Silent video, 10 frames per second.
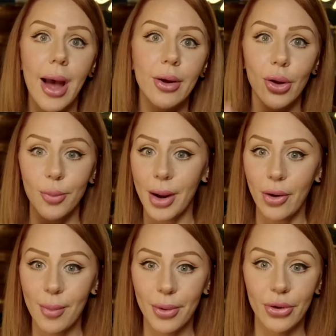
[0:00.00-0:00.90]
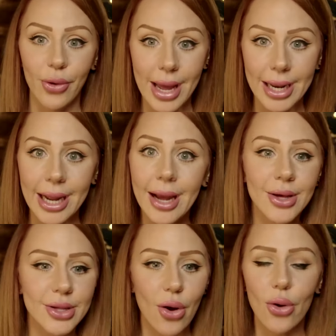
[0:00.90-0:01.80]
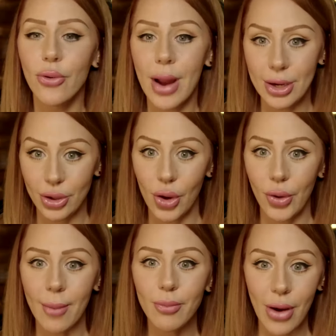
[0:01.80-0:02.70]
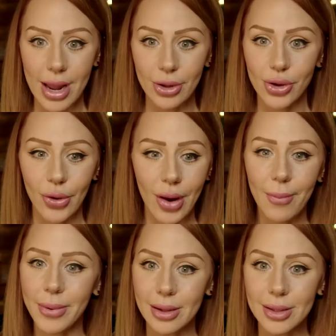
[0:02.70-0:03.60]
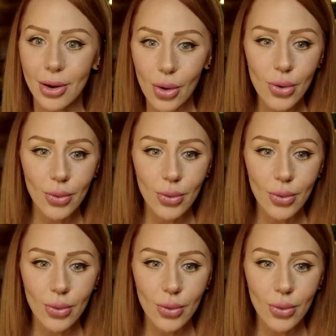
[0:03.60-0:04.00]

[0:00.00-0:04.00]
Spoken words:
I called my grandmother Granny. So Granny showed up and I said,